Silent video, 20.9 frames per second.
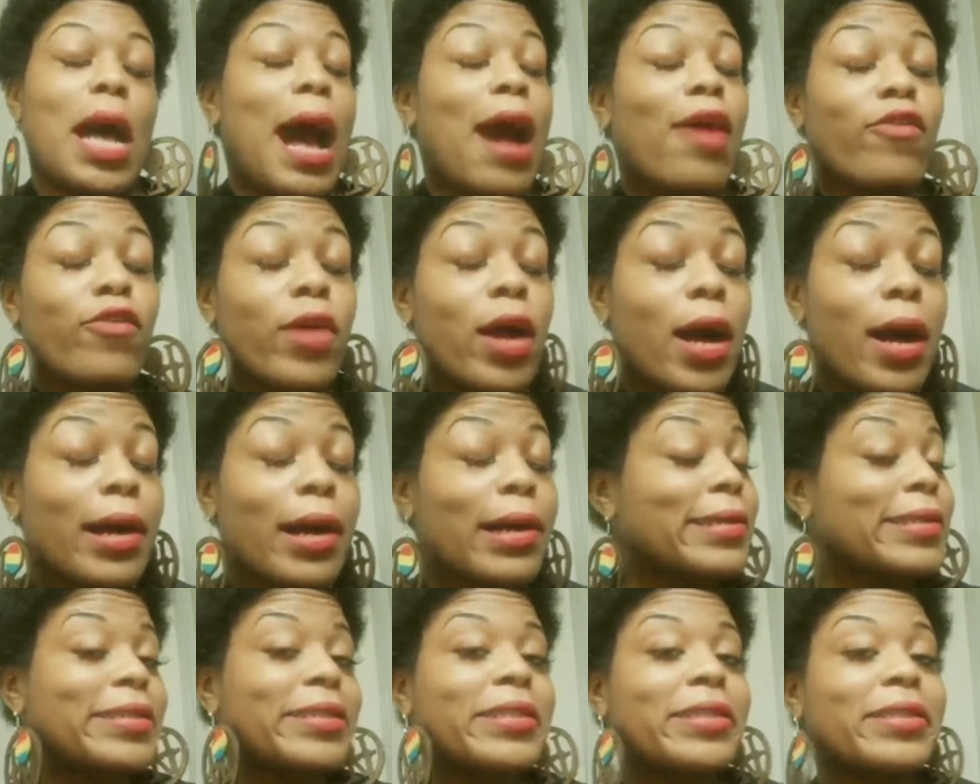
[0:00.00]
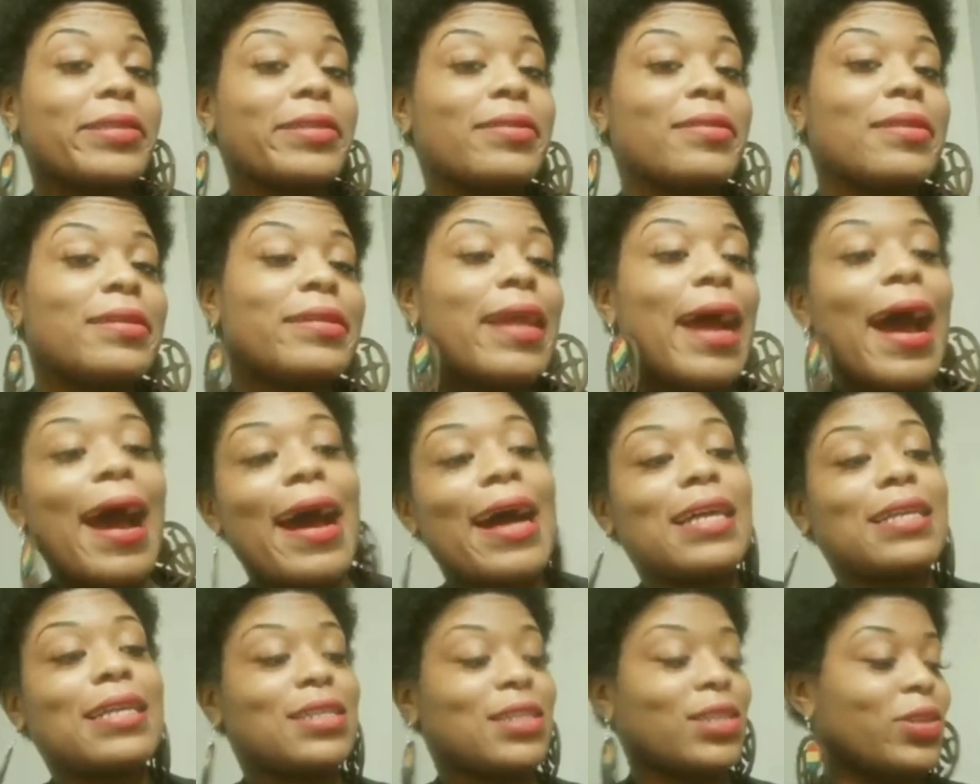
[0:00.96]
I rocked in
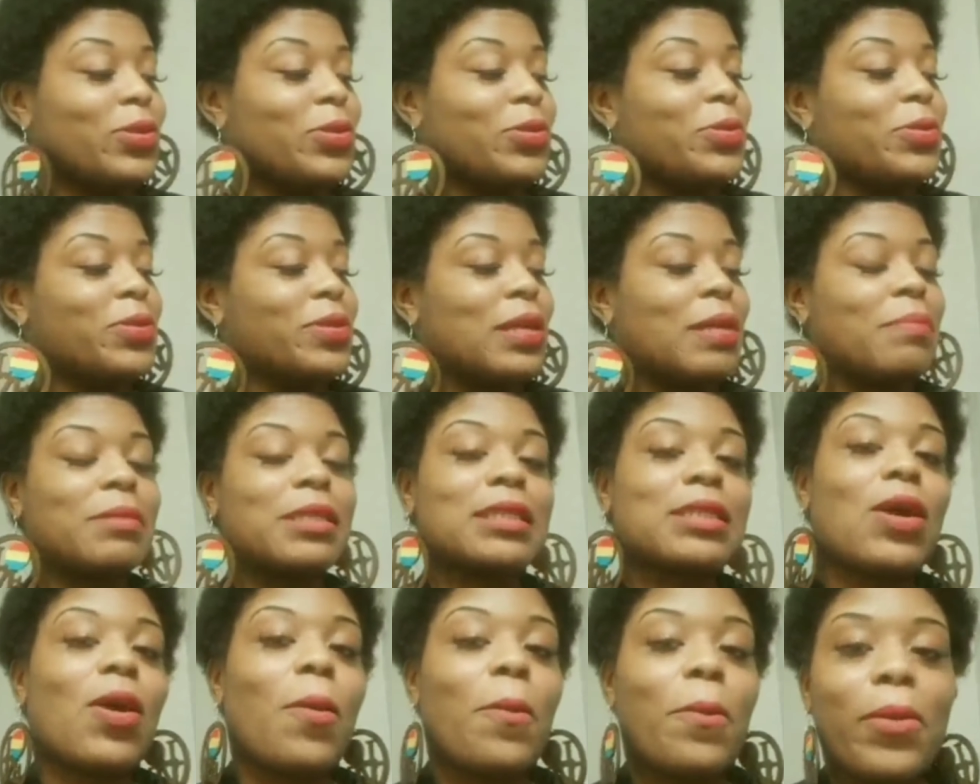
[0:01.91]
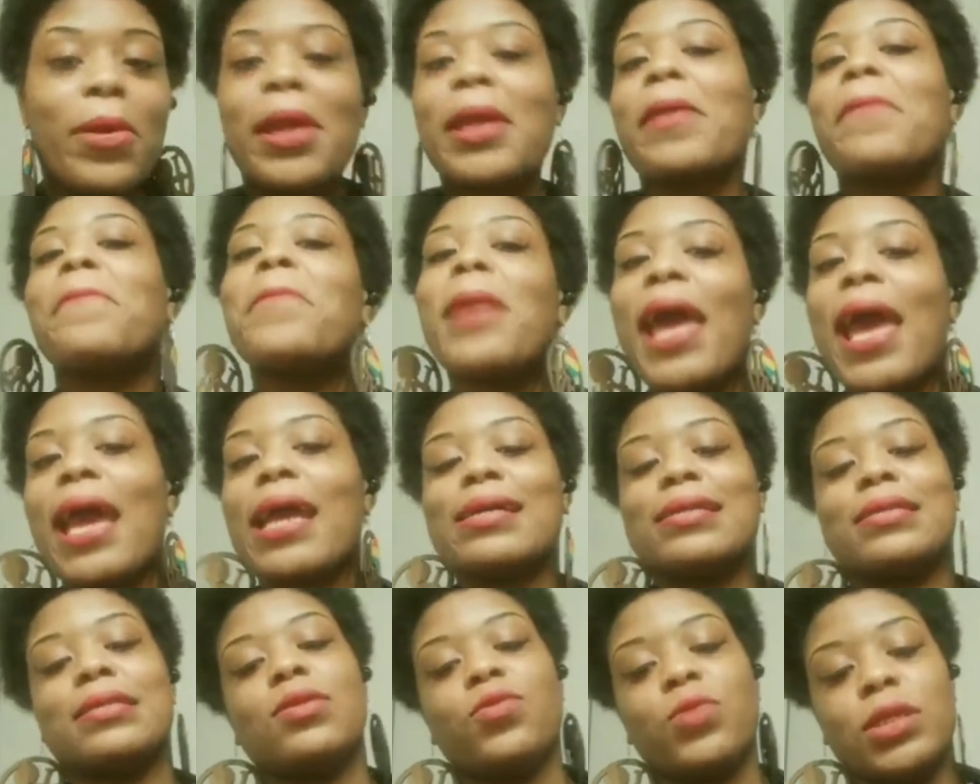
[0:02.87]
high school. So I'm just going to bring it
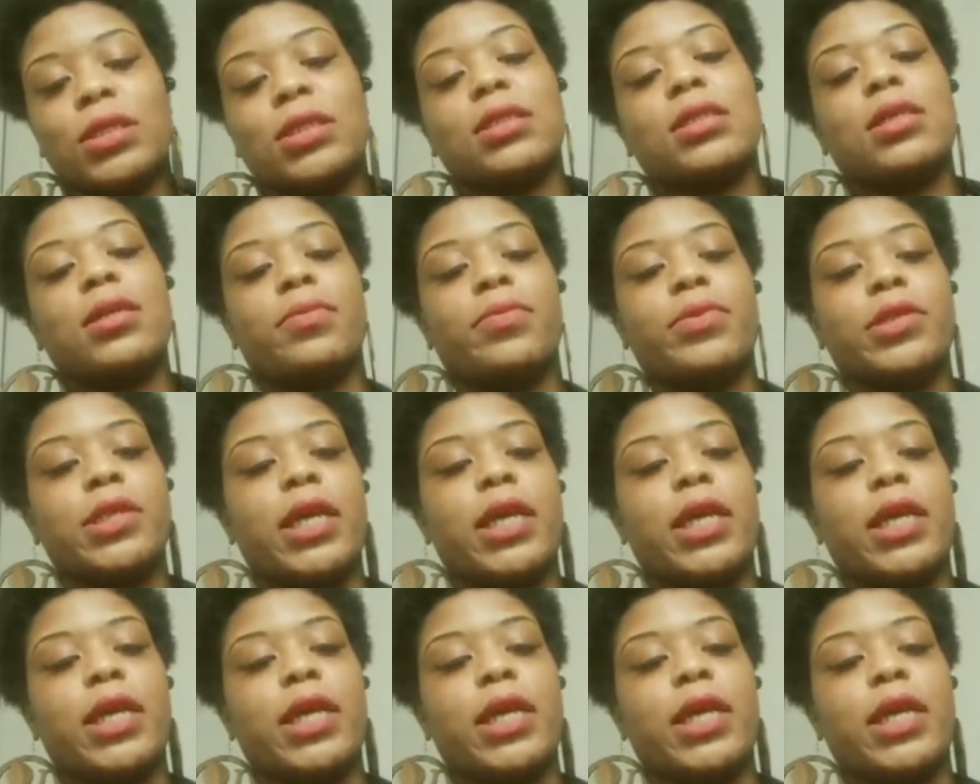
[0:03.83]
back because it was a good